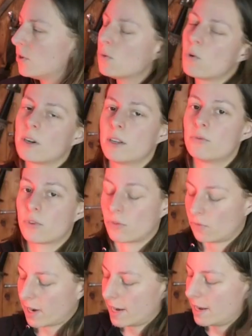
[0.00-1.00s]
you want it for
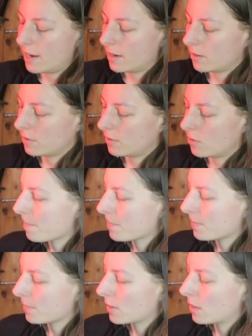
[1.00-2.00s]
fighting,
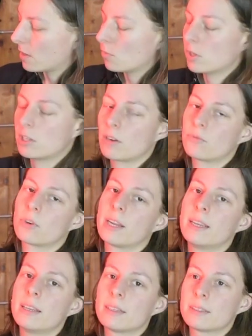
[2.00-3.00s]
watch out for a
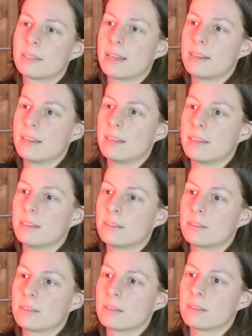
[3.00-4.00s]
hilt that
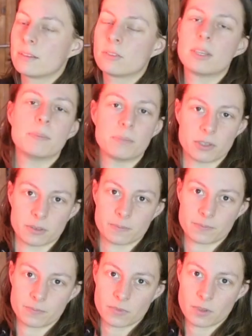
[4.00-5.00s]
is simple.
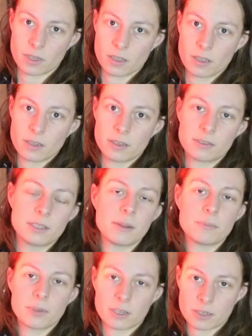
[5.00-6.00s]
The
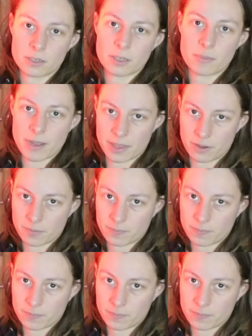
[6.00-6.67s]
simpler, the better.